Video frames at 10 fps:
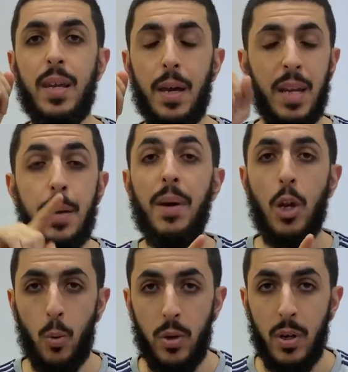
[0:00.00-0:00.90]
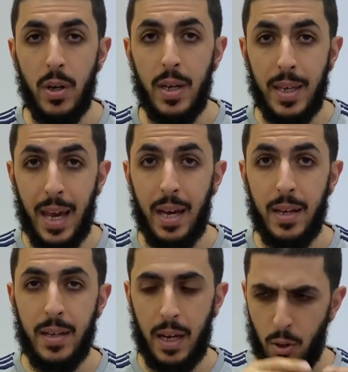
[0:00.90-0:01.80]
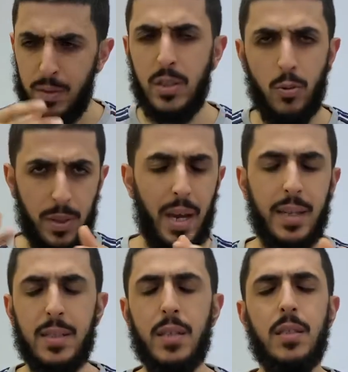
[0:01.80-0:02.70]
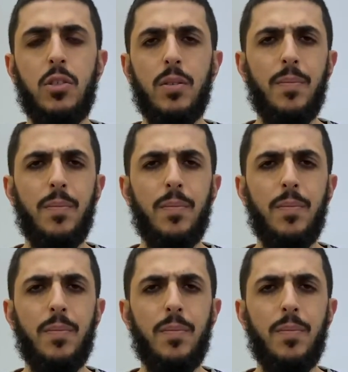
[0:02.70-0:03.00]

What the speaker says: and him alone. Yeah? And obviously doing the acts, etc.